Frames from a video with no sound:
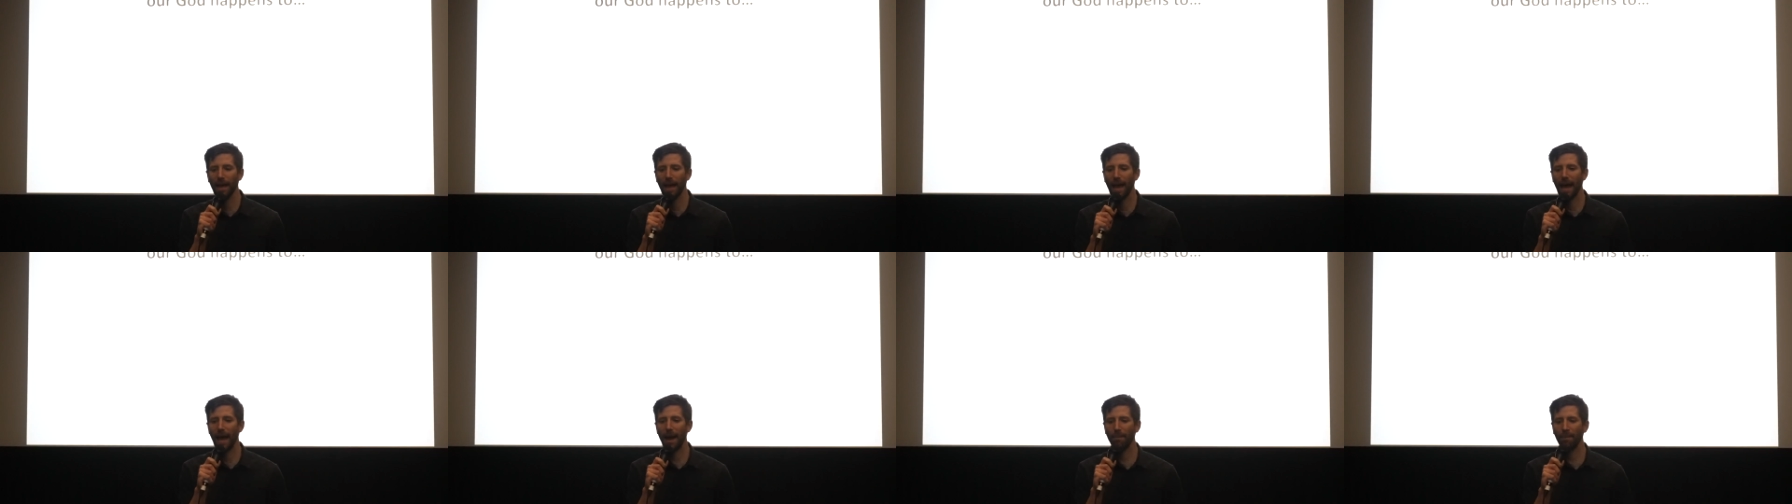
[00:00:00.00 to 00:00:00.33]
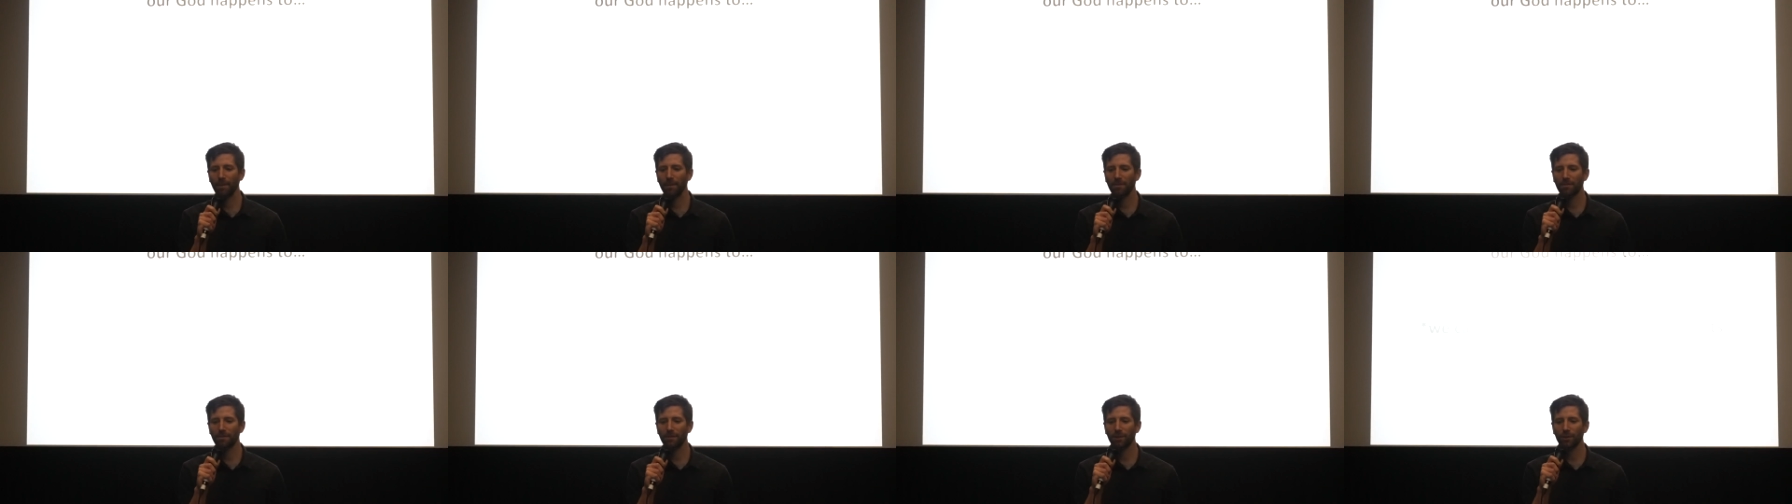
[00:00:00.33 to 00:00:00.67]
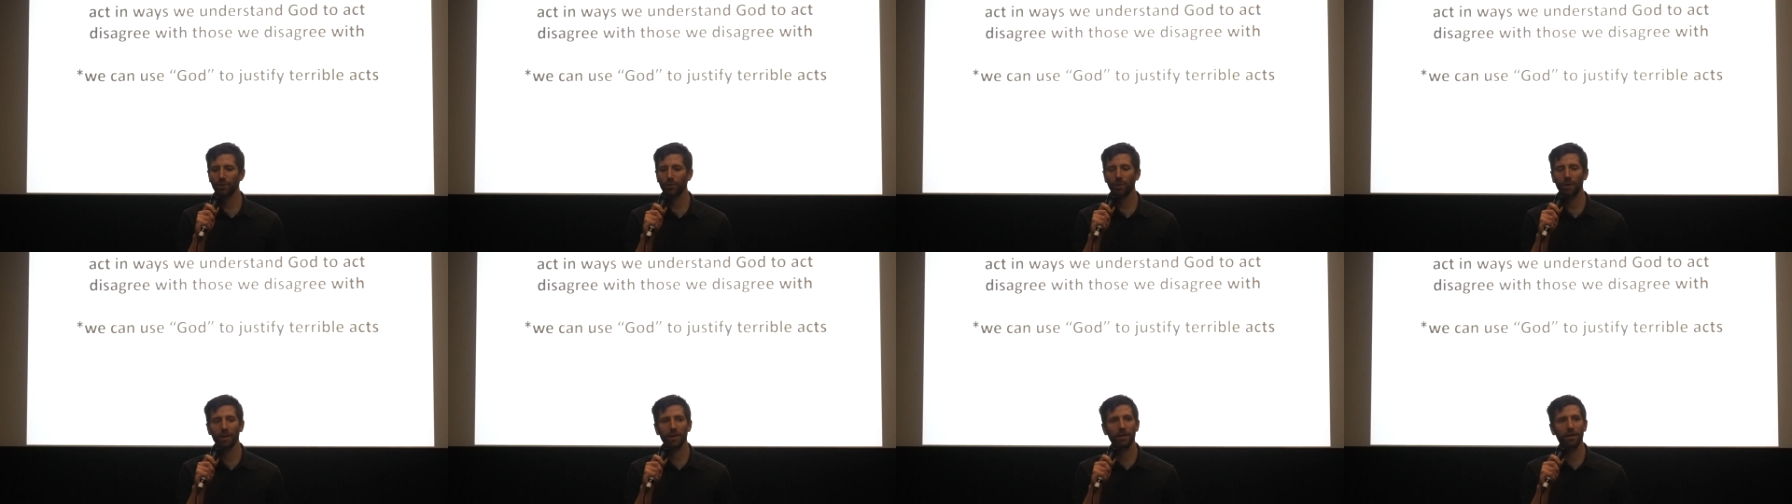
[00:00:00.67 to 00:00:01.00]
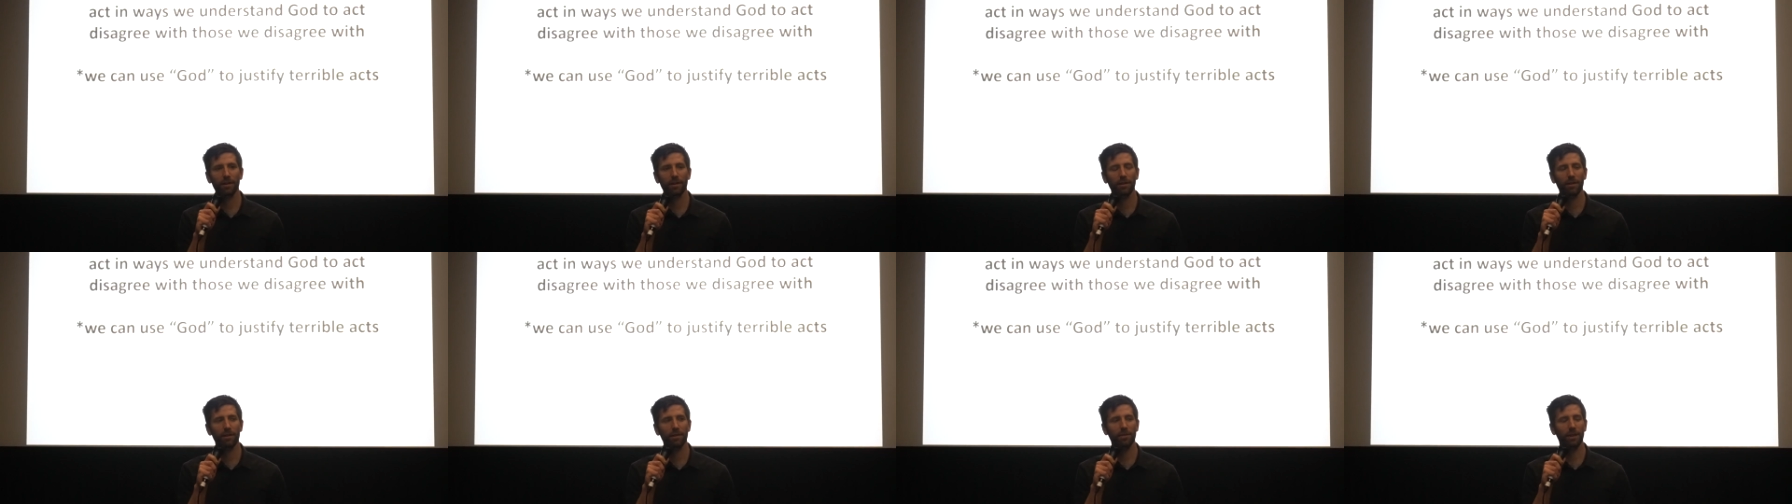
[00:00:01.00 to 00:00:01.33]
happens to
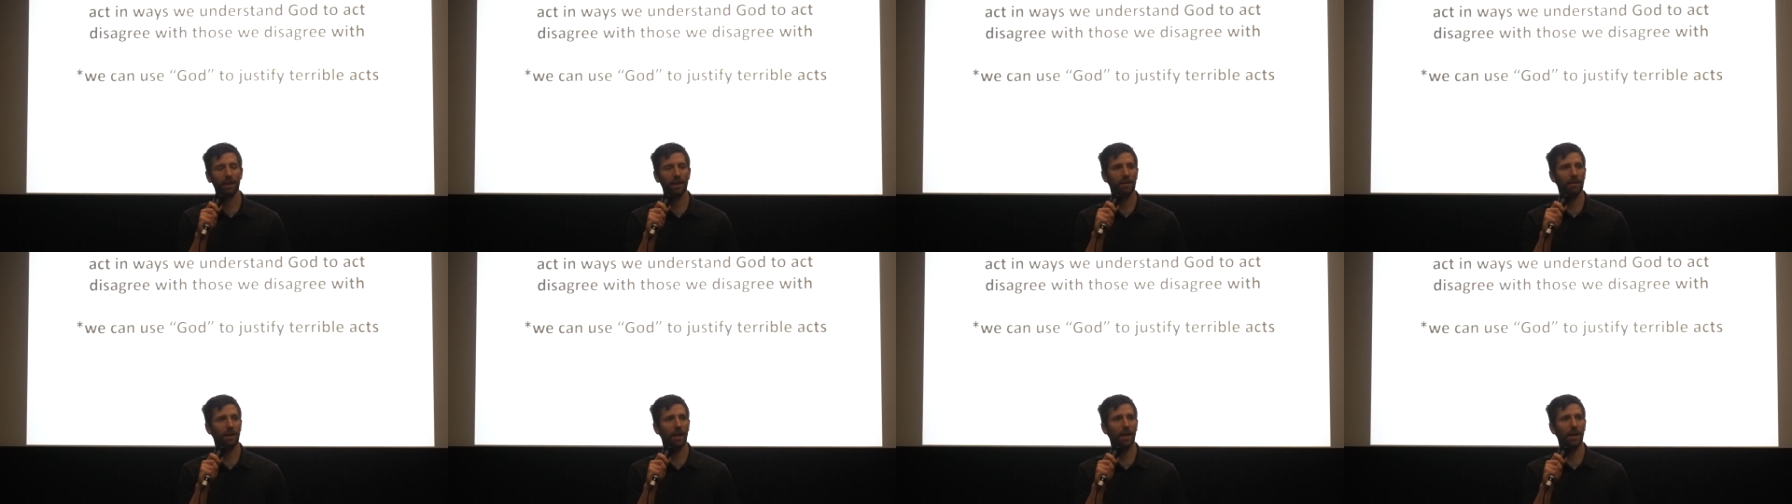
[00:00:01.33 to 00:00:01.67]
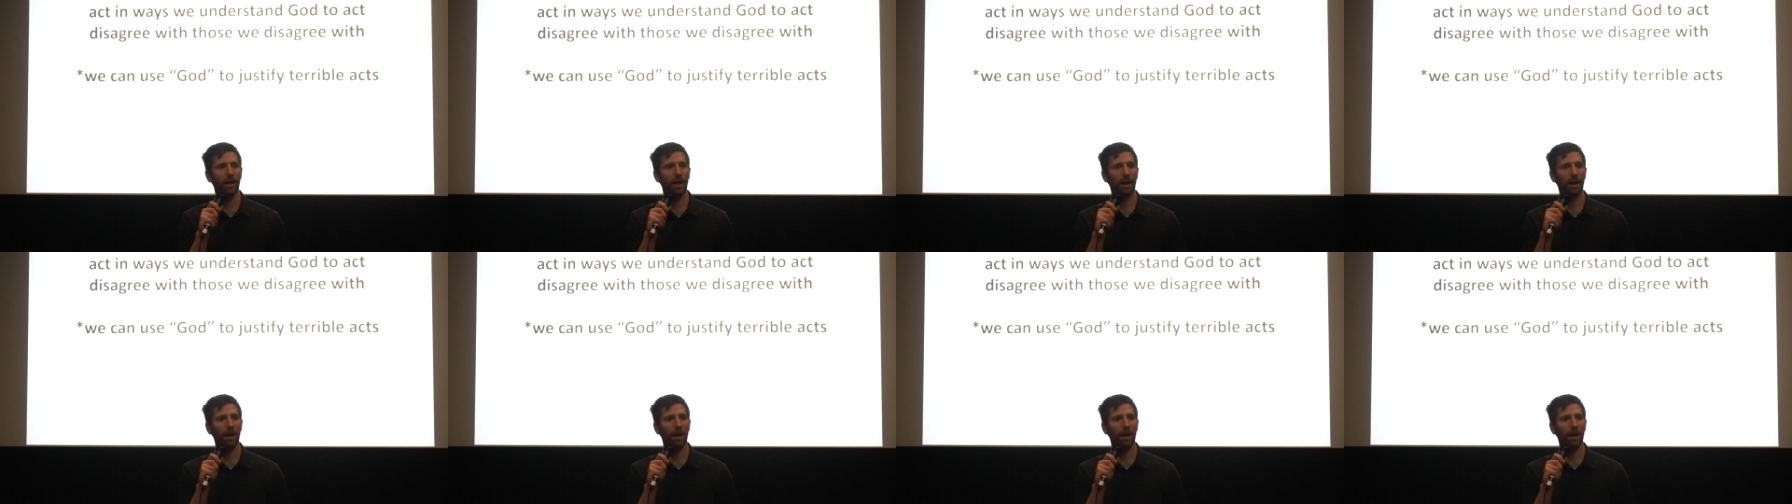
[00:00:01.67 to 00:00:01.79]
think like